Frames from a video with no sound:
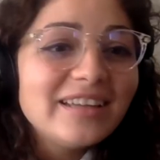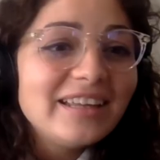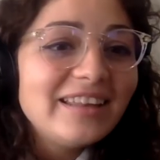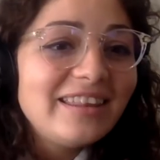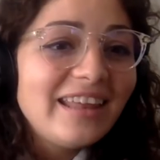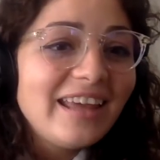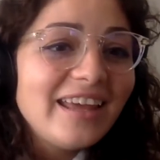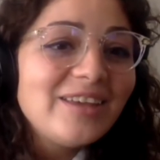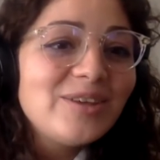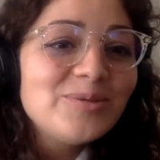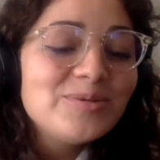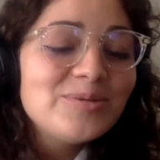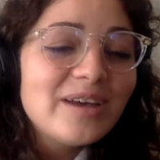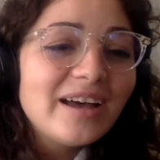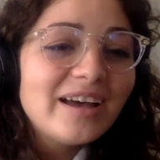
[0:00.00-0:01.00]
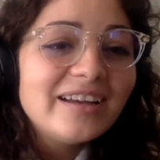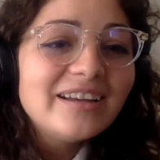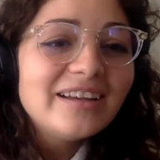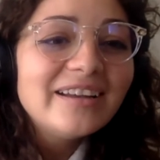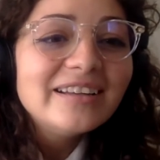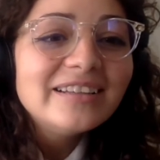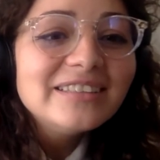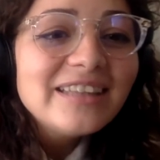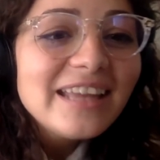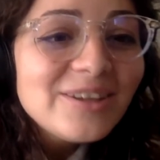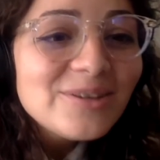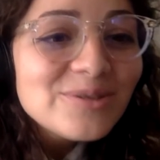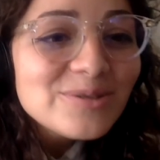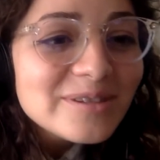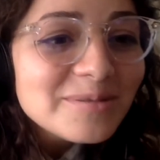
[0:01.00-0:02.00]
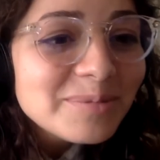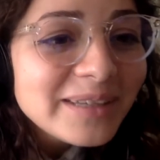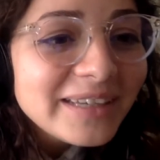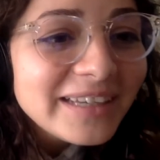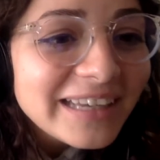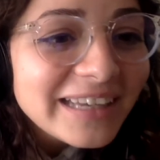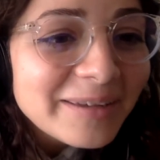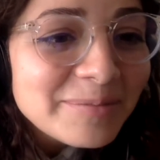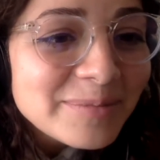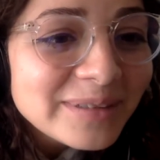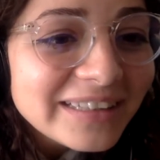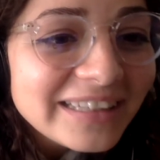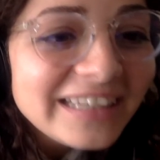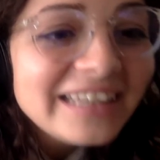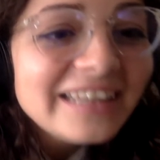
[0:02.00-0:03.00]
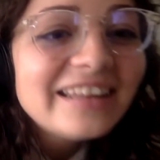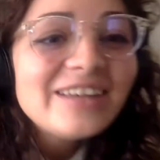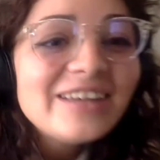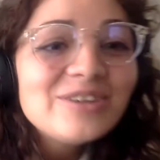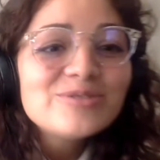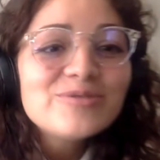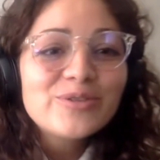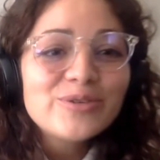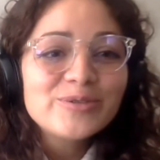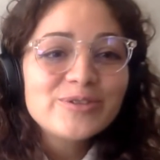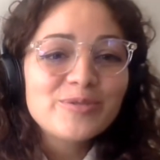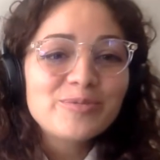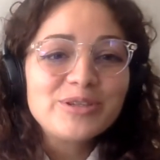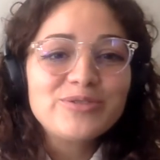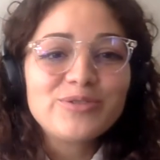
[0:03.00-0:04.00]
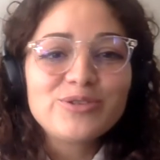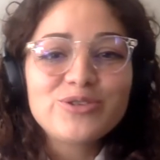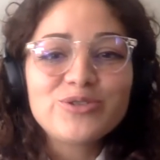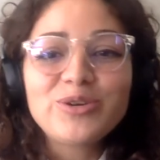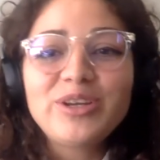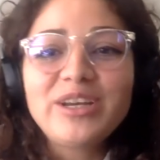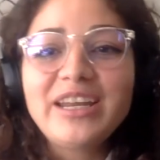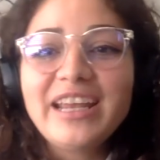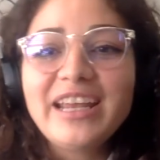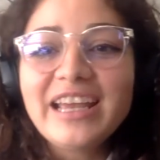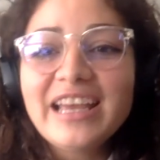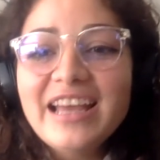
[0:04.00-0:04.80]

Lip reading: And thank you. Thank you, sibling Emily. Thank you so much for joining.